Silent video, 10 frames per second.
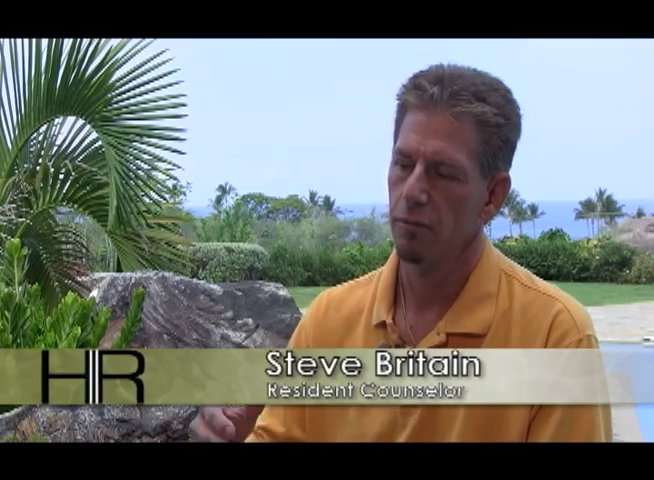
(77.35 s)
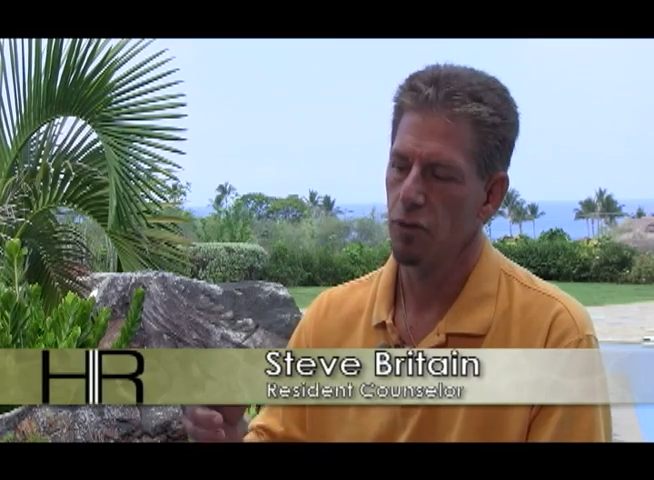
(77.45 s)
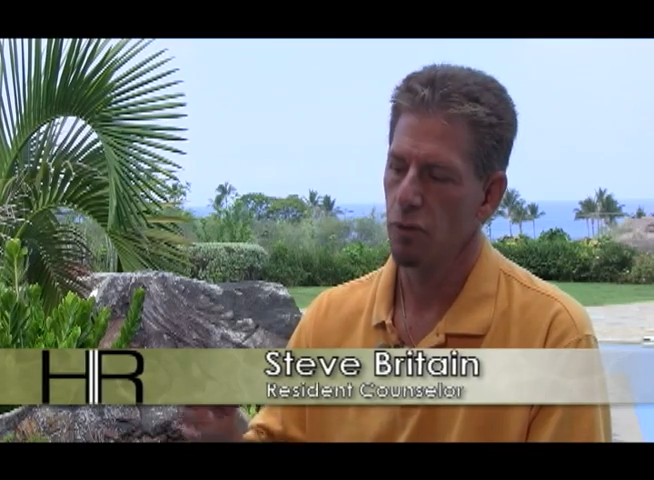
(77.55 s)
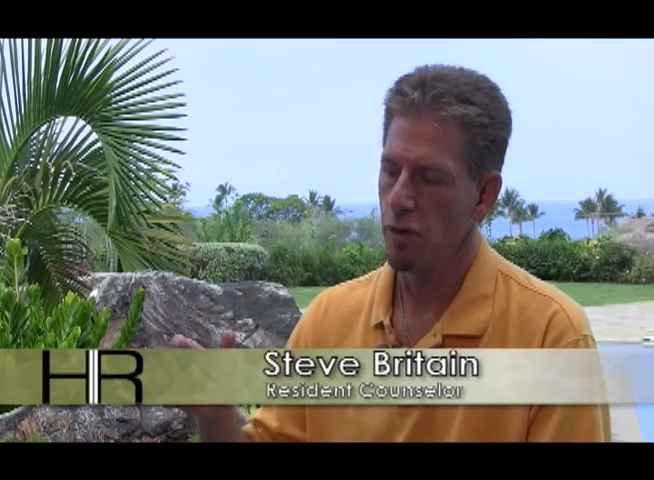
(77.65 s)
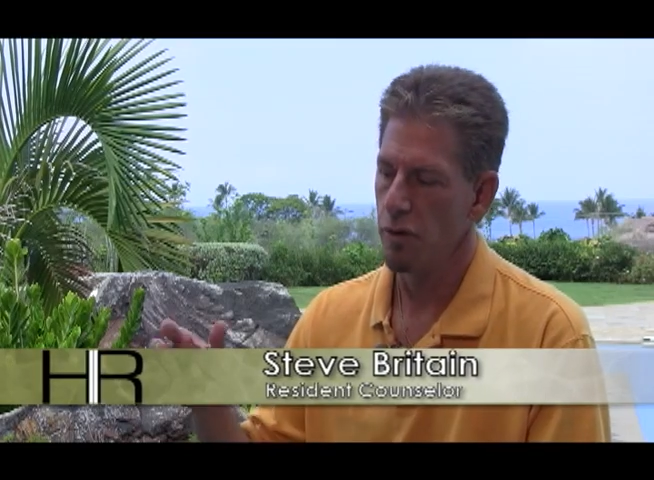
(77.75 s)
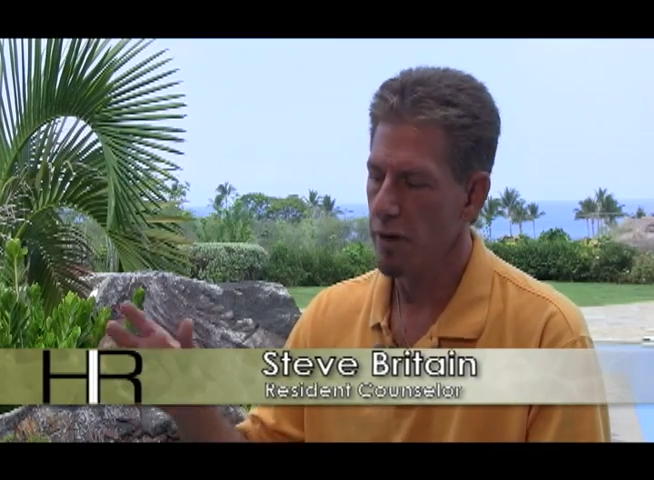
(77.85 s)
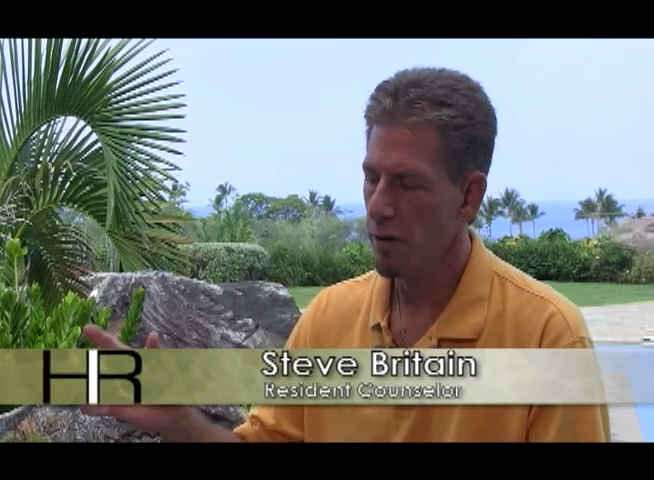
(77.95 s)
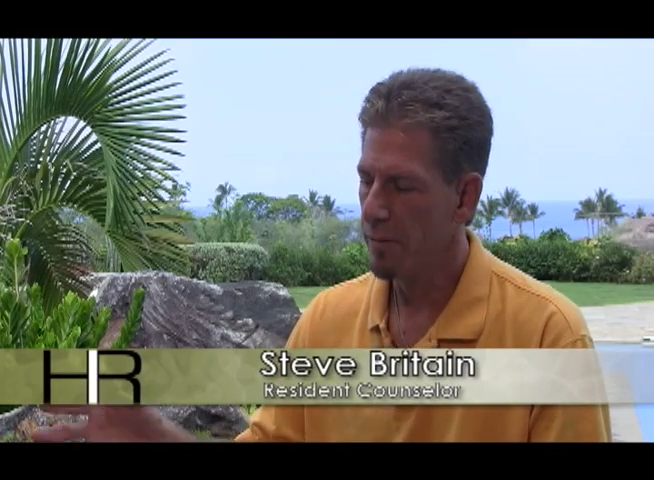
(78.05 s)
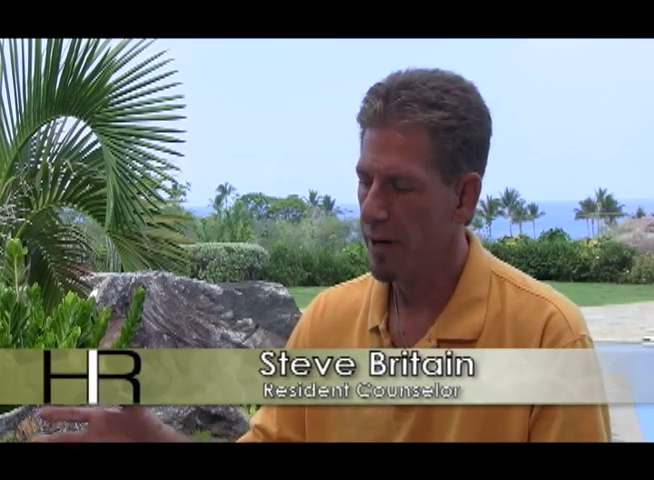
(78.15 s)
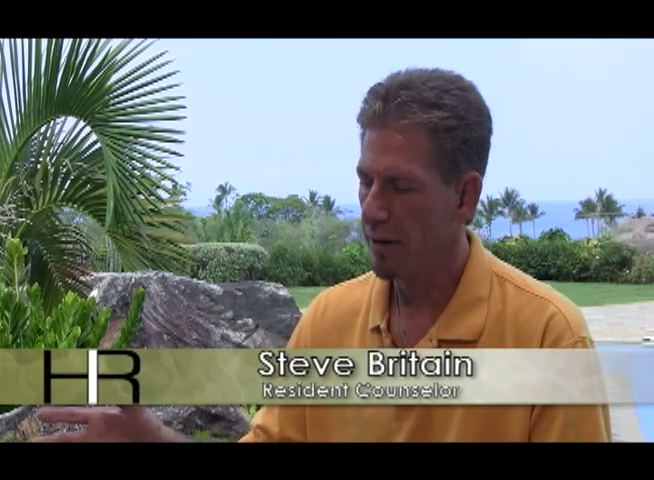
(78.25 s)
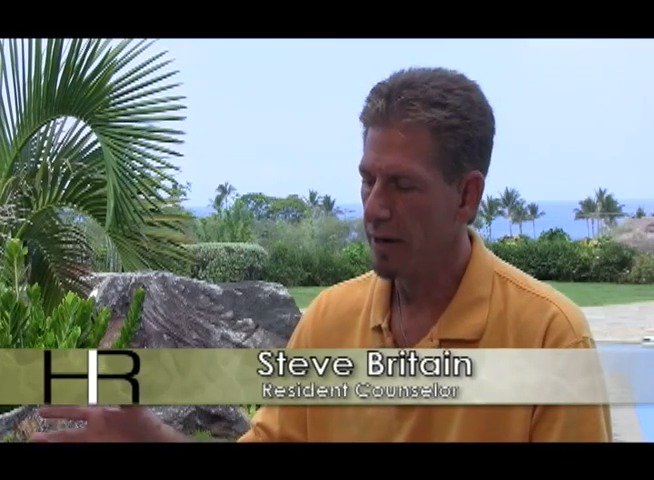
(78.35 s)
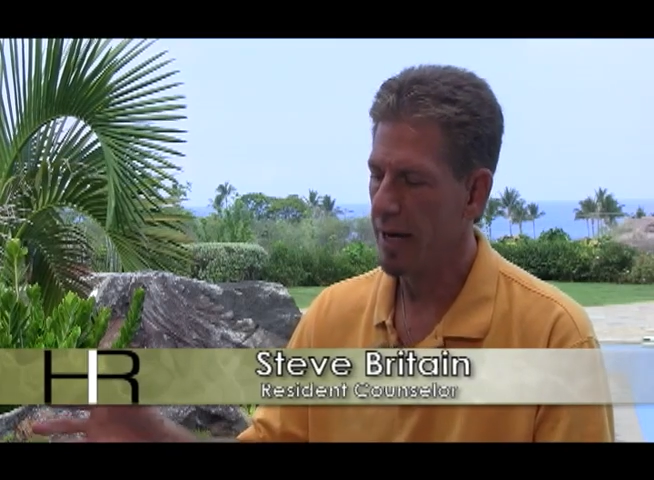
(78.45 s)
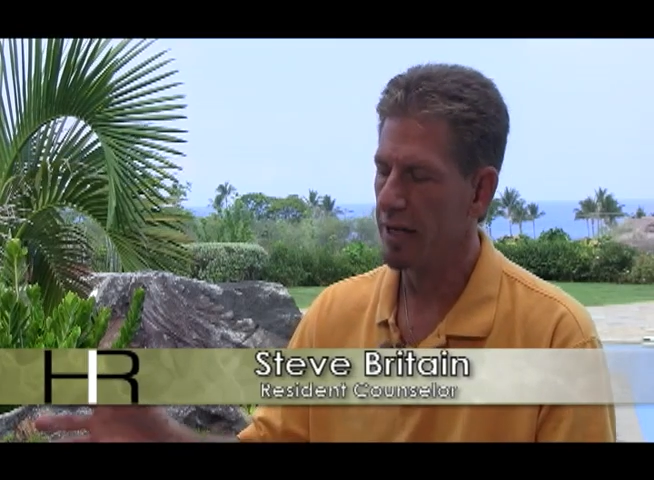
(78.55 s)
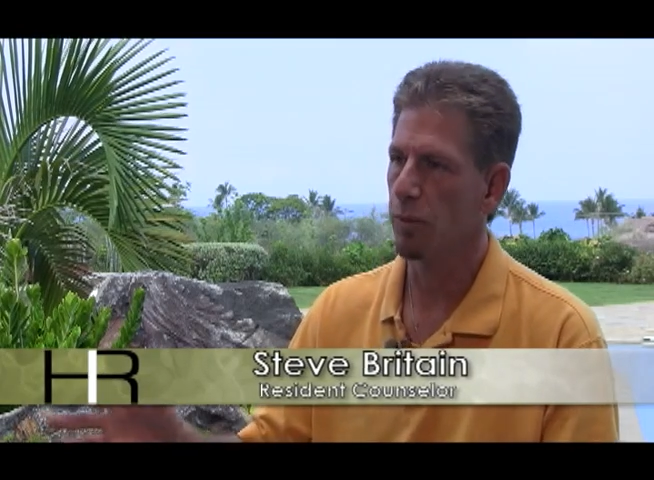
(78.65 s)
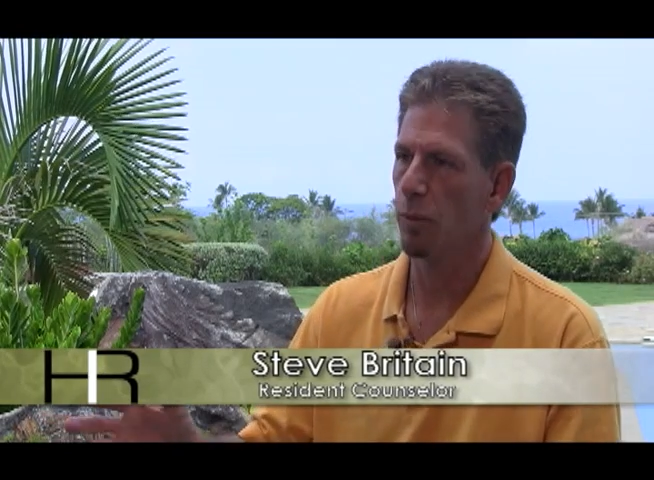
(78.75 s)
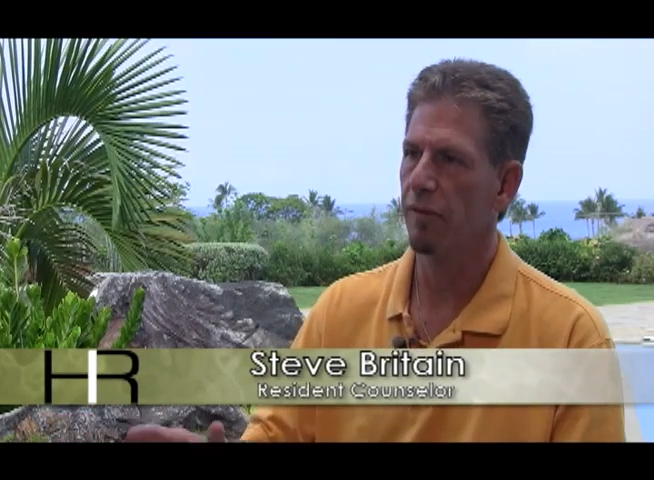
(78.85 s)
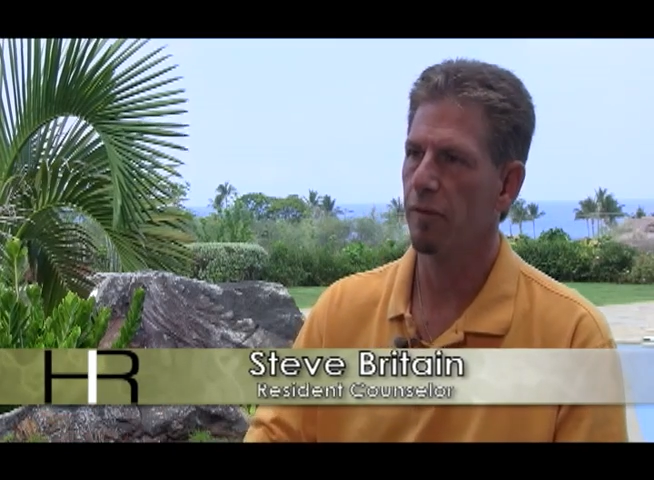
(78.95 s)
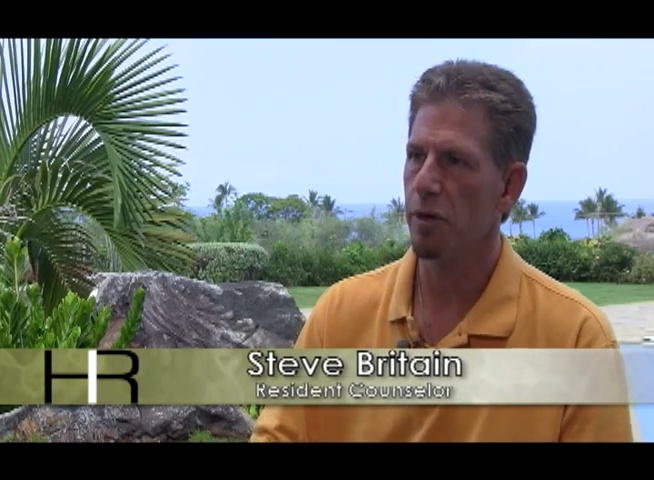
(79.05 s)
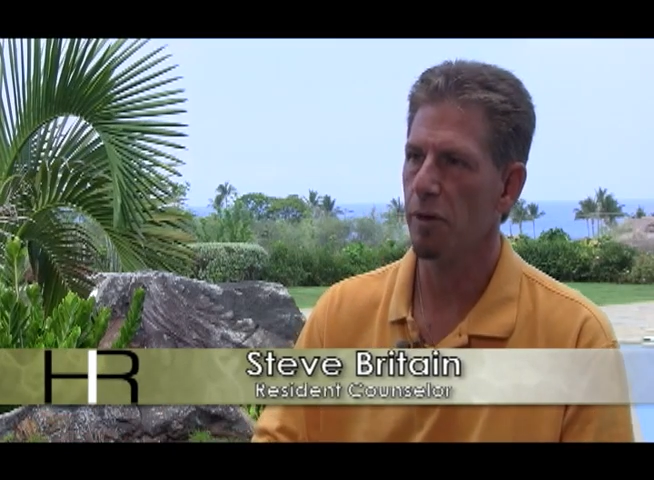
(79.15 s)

So you're here in paradise, away from